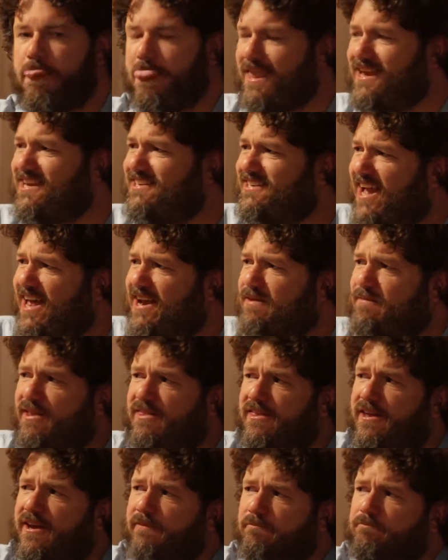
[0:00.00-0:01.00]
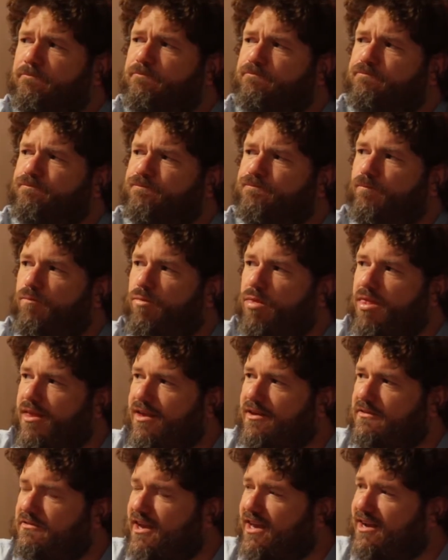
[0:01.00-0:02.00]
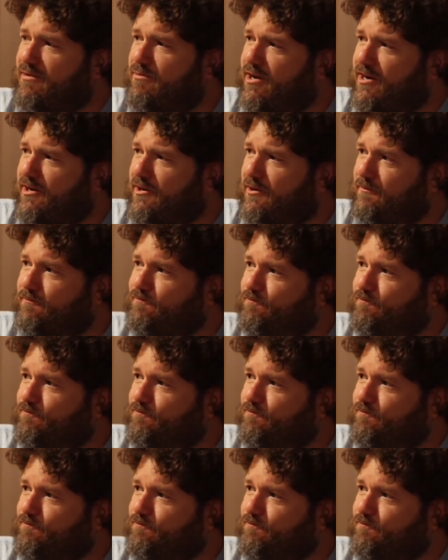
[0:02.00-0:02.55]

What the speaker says: It's kind of my thing. It's kind of what I do.